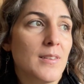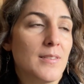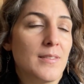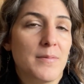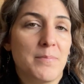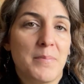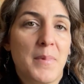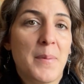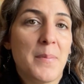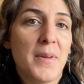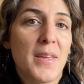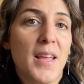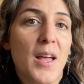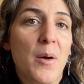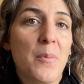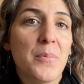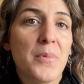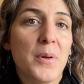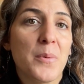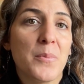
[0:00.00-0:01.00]
maybe
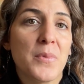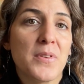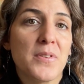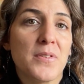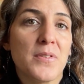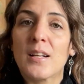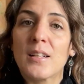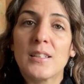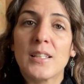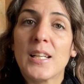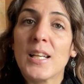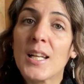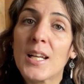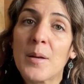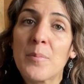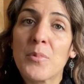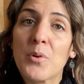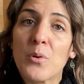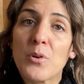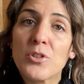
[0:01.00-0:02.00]
help them with cleaning
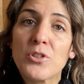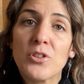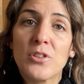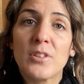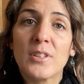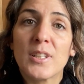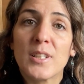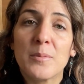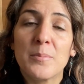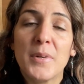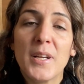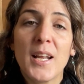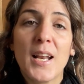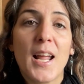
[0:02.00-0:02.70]
up the orchard a little bit,